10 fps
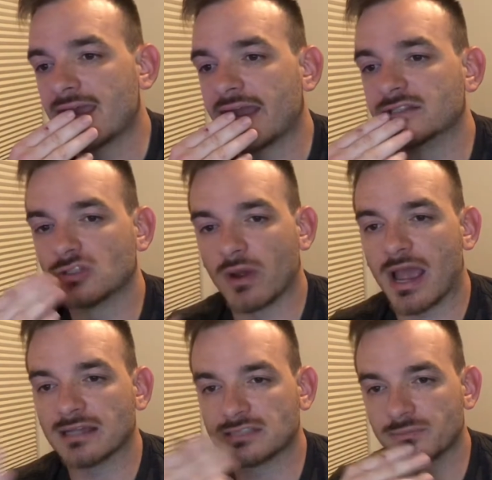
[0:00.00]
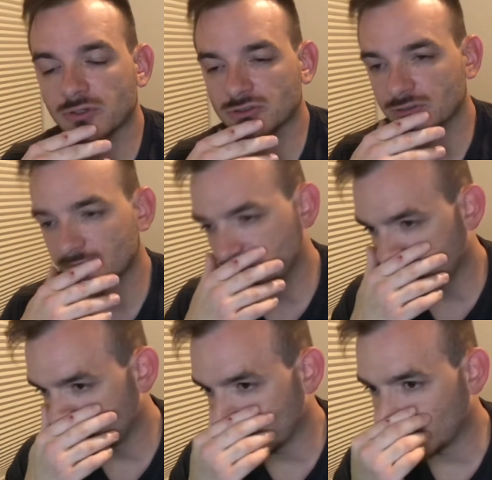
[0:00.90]
And so I asked that person
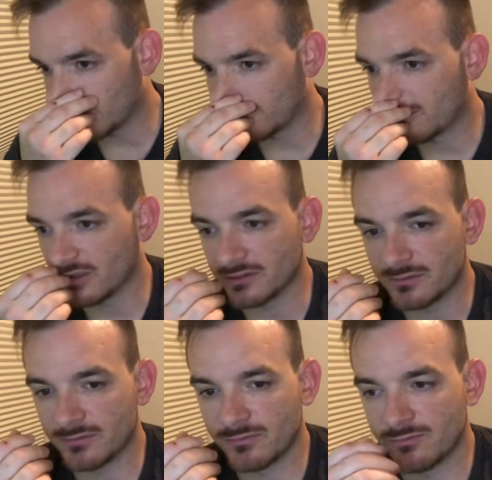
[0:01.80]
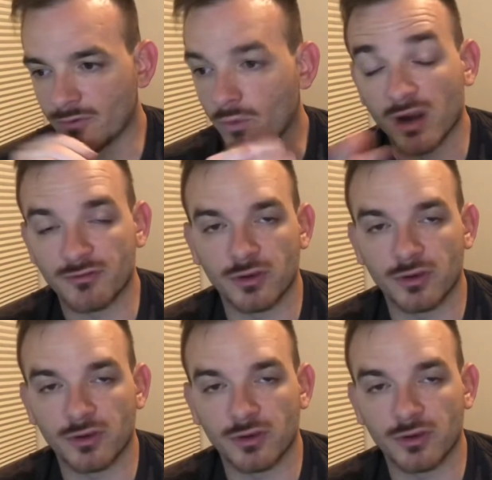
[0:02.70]
for whatever,